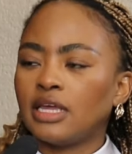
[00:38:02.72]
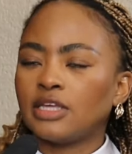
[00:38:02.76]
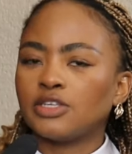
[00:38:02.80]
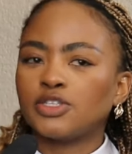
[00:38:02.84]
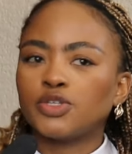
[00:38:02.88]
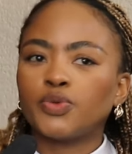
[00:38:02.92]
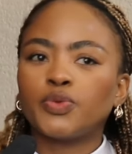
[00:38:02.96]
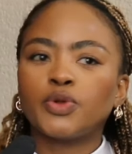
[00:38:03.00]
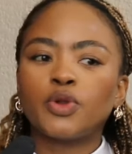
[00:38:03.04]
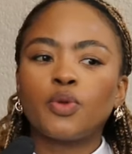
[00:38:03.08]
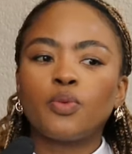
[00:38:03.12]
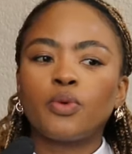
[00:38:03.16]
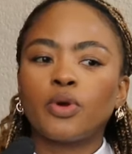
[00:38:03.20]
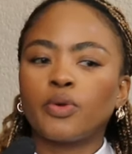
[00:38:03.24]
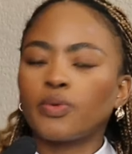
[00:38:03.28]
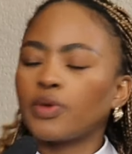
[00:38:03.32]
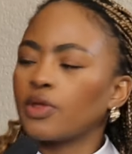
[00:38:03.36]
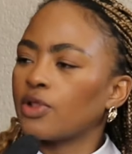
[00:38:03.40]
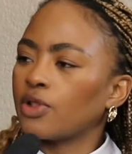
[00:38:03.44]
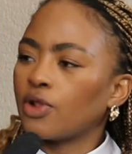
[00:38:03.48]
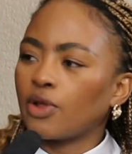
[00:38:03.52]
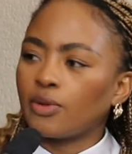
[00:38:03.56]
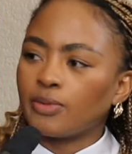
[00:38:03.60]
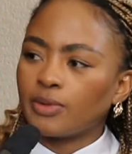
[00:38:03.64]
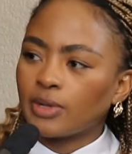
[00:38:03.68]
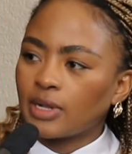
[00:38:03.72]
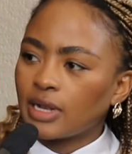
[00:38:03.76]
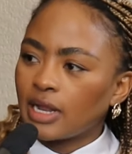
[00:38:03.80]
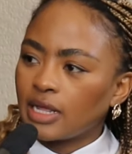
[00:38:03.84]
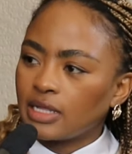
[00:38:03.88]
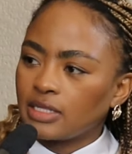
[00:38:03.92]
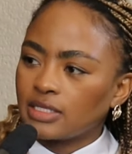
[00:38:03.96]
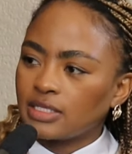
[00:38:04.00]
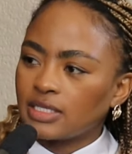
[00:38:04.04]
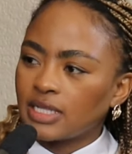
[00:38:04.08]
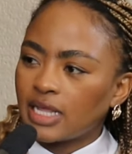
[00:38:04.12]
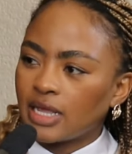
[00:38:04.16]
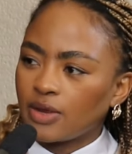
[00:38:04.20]
Yes, so we don't work with global
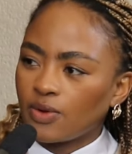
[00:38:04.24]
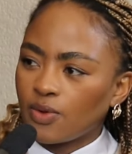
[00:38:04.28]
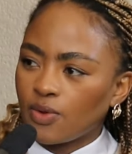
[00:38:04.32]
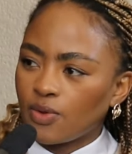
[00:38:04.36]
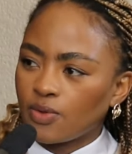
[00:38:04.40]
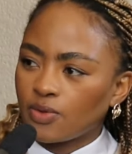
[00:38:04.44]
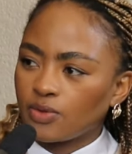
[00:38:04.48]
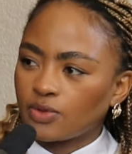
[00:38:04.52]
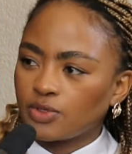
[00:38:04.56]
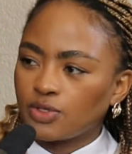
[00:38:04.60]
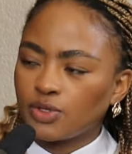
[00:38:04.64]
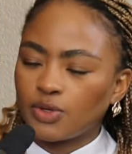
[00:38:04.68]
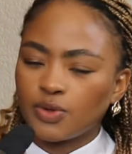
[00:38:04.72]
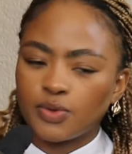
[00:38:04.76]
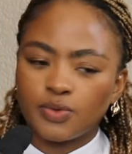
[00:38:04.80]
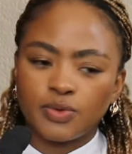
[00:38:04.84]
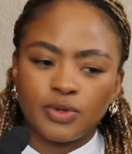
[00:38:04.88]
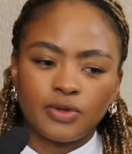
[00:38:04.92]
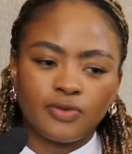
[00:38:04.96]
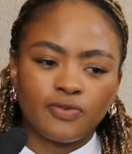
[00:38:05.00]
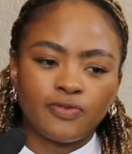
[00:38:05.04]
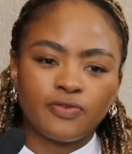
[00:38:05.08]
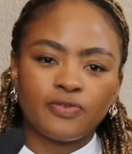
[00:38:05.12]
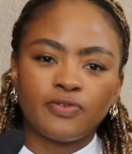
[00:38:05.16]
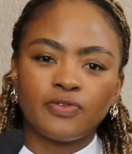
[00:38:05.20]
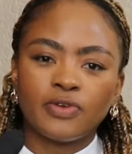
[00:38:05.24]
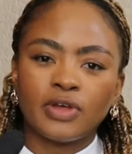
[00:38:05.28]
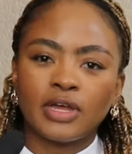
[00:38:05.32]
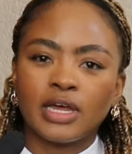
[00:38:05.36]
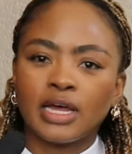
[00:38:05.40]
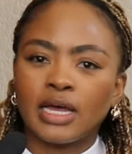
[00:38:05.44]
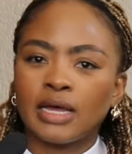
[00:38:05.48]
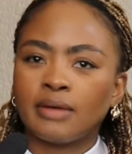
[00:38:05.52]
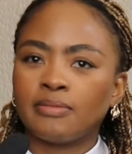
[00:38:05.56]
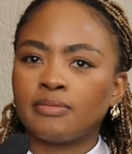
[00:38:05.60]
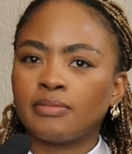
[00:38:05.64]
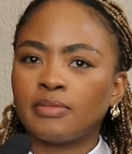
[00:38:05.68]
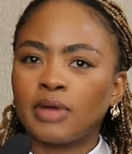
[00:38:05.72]
clients at yeah. all. So if
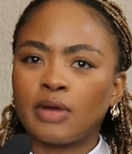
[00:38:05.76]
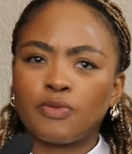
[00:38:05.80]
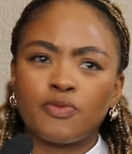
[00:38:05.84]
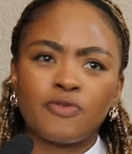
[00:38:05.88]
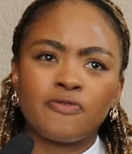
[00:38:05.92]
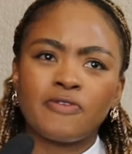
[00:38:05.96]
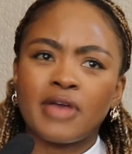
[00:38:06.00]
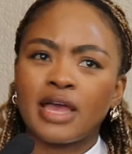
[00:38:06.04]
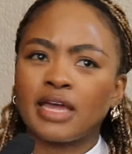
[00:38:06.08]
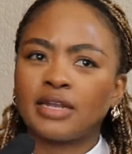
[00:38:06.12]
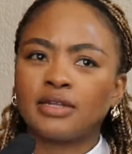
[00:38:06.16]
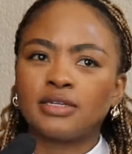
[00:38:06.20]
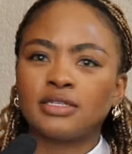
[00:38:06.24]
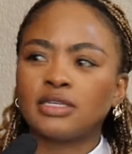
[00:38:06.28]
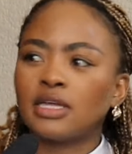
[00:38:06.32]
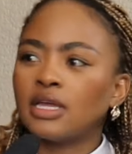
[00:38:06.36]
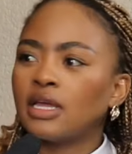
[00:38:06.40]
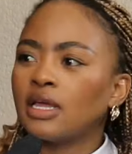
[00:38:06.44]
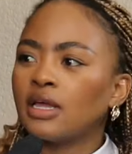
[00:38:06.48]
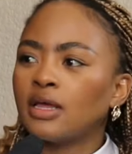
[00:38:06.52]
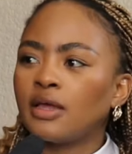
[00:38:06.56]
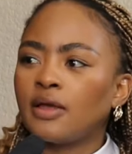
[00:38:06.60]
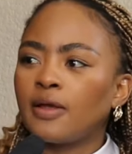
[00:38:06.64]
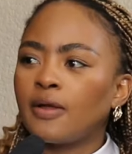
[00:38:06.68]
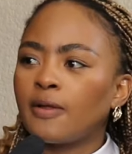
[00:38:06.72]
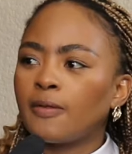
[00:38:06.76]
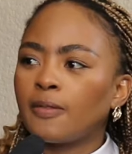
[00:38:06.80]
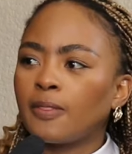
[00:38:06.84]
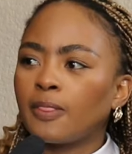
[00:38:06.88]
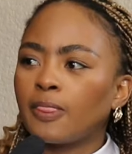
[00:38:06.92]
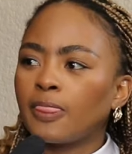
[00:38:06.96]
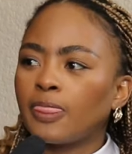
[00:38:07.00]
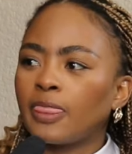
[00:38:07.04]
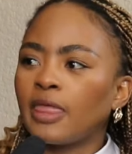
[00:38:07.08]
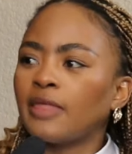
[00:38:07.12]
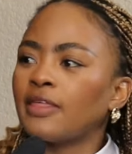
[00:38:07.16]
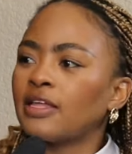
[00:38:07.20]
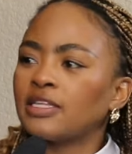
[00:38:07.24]
um, uh, we've had. Oh, is that a policy?
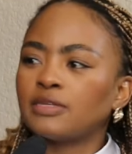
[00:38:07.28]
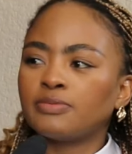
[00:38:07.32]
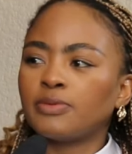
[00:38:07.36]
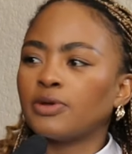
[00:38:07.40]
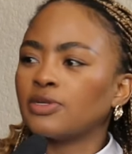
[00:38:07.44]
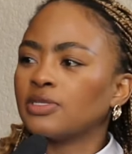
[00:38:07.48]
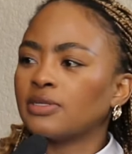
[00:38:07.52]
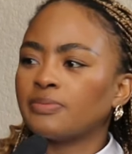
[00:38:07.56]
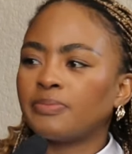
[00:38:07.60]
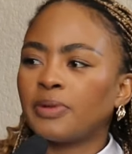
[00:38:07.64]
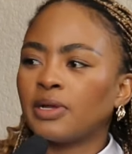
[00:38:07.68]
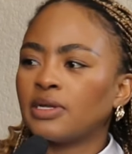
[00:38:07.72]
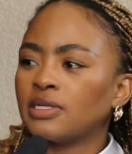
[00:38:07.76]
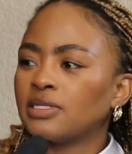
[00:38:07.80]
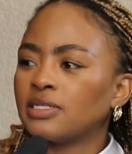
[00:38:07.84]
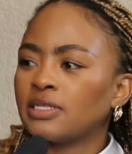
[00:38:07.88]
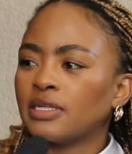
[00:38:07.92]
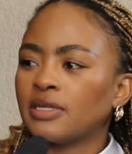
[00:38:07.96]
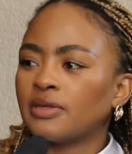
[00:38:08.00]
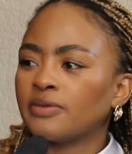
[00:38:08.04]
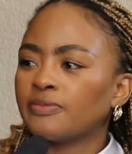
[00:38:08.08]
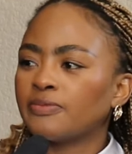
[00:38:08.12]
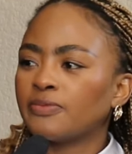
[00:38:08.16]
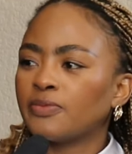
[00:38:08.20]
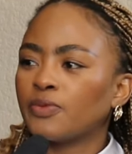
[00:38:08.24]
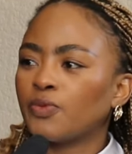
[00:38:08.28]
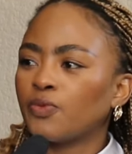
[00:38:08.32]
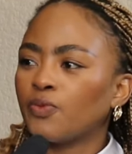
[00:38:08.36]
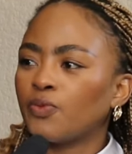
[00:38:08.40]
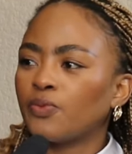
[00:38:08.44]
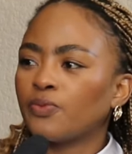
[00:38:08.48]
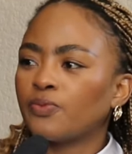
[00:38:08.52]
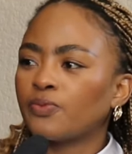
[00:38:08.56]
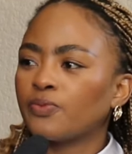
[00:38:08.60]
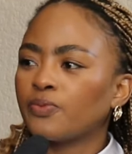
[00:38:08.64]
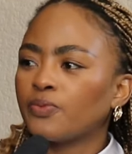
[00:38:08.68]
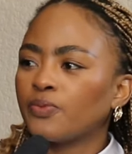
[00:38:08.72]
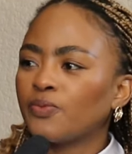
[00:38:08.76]
Yeah, that's po- policy. Wow, I didn't
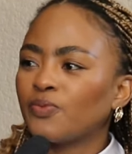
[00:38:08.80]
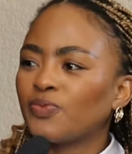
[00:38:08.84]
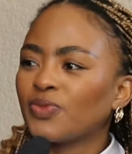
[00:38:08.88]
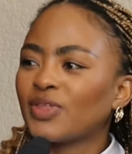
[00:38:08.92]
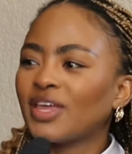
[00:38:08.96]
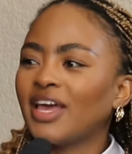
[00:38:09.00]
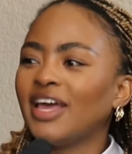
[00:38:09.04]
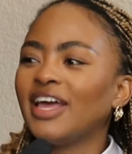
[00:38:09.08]
know this.